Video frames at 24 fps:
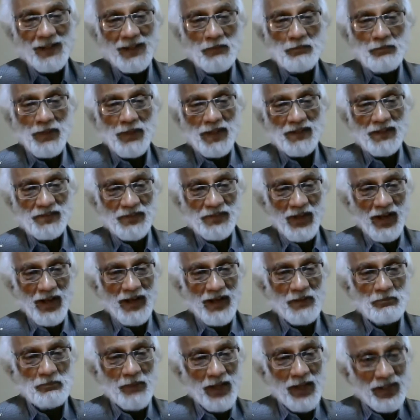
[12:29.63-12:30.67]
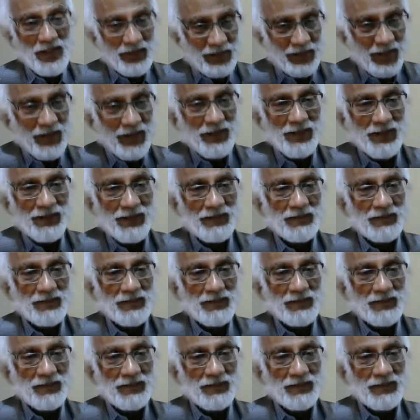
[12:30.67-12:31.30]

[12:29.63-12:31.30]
the parasite, parasite is,